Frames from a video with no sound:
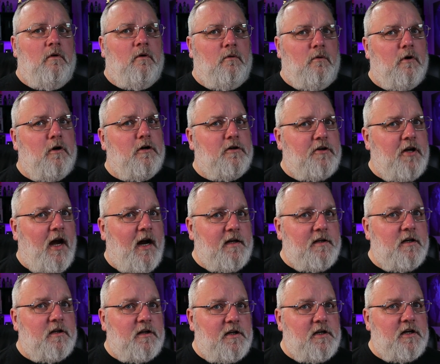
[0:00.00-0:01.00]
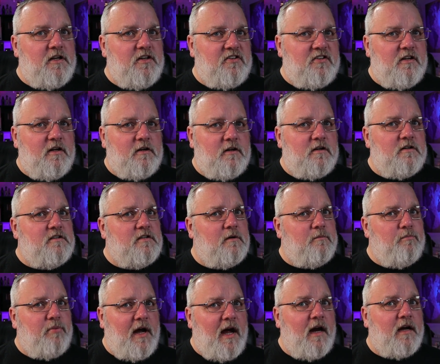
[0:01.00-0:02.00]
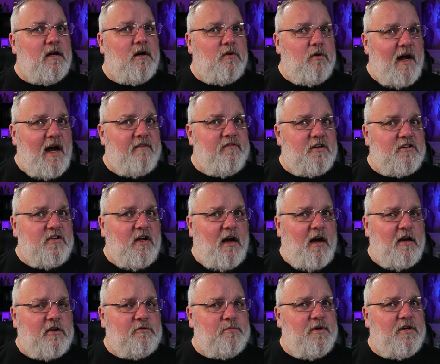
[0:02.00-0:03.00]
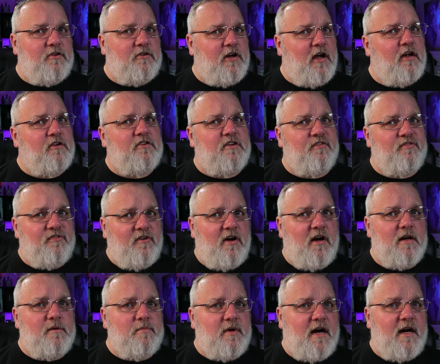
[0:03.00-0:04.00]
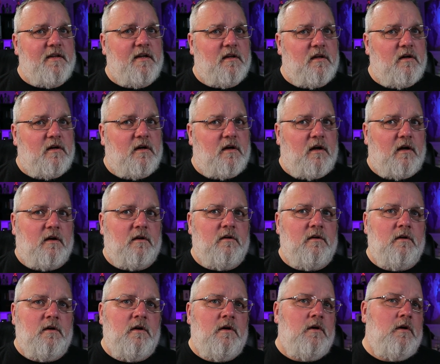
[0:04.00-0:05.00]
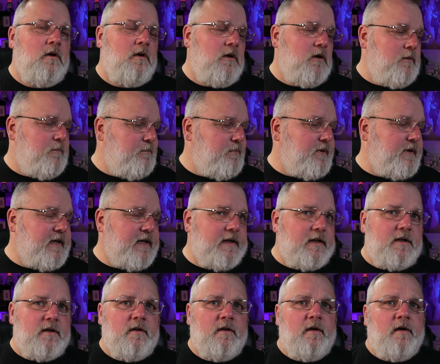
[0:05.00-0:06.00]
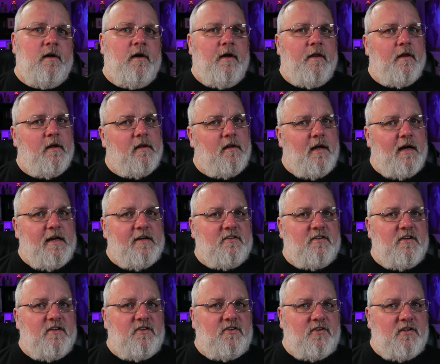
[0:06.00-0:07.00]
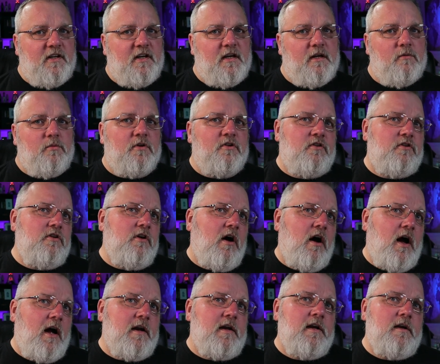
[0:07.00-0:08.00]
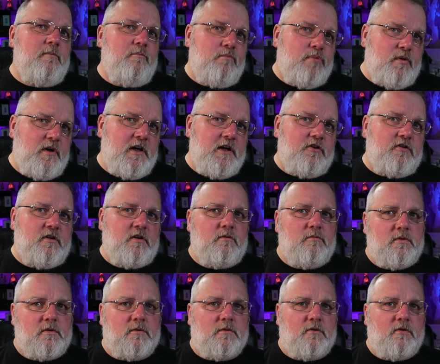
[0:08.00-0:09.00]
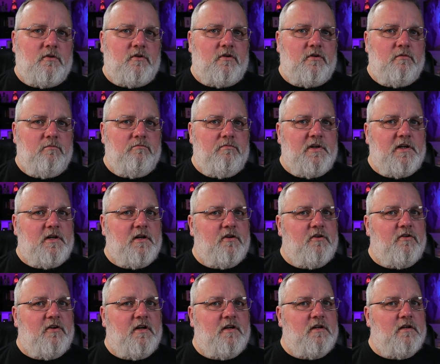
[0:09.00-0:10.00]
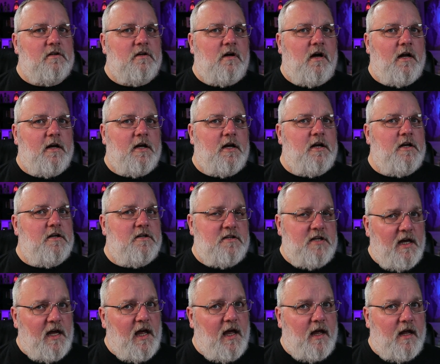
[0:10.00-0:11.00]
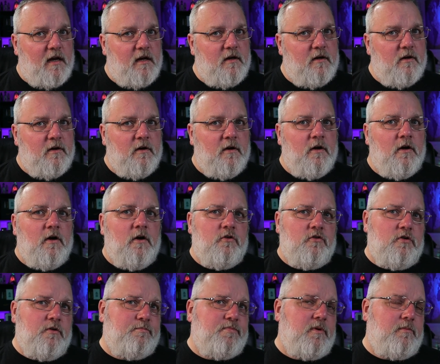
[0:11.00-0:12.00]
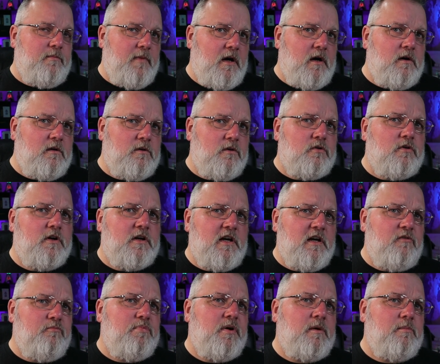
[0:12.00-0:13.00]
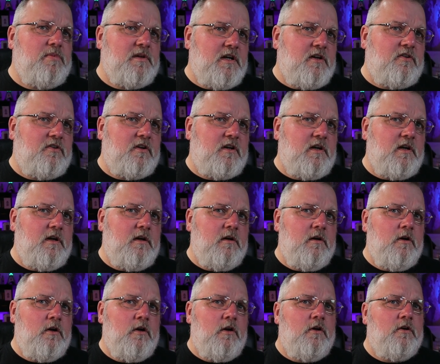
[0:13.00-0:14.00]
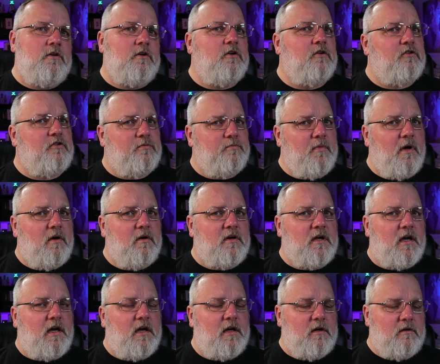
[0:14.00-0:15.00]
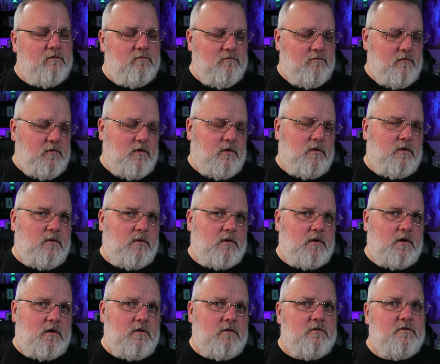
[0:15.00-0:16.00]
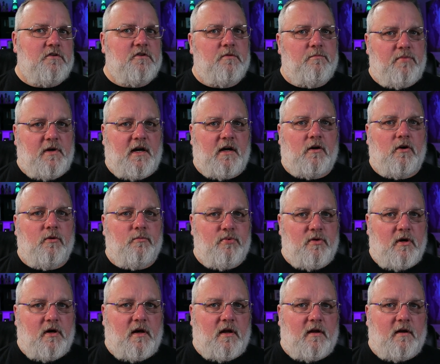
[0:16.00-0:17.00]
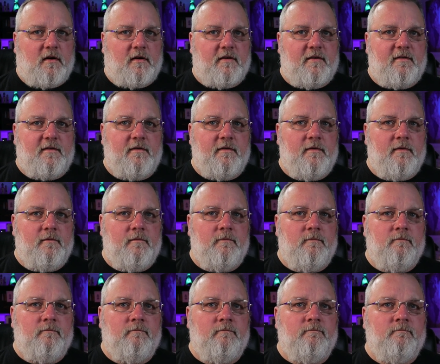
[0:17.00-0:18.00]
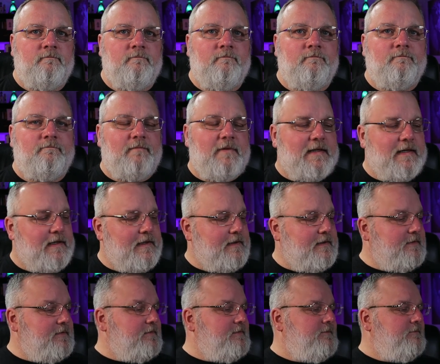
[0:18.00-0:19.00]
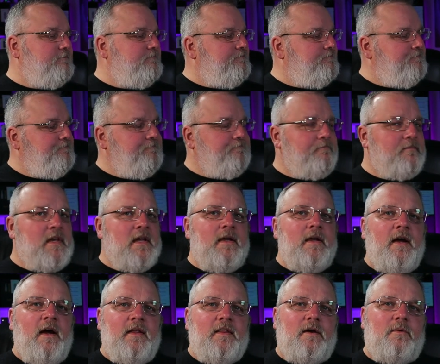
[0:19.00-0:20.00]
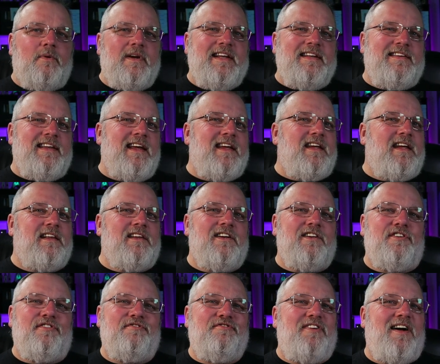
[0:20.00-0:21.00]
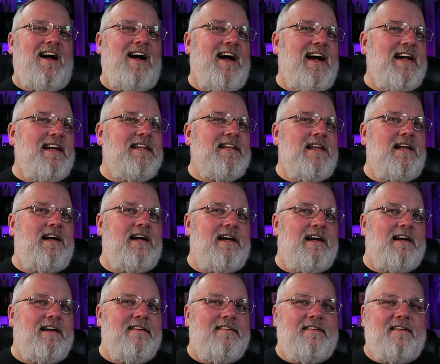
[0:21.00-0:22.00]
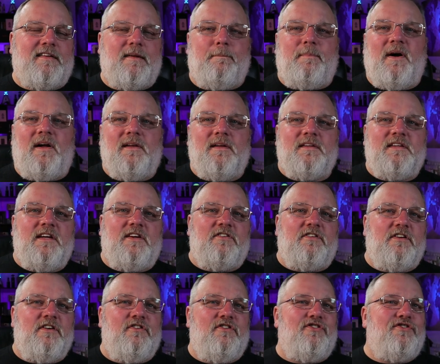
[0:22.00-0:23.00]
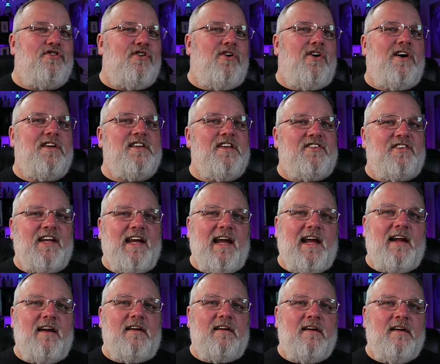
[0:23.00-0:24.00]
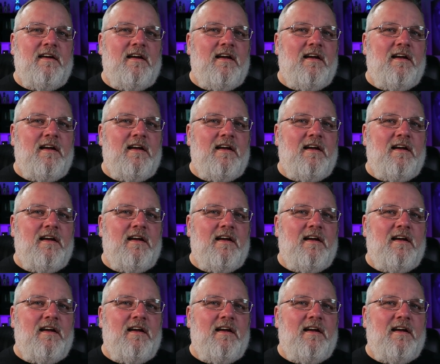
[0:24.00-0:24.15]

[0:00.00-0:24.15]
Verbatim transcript: were technically considered tobacco advertisements as defined by the law. But the licensee was not in breach of the rules because they did not intend to promote or give publicity to smoking or tobacco products. You know, the ridiculous fine lines that the politicians draw in the sand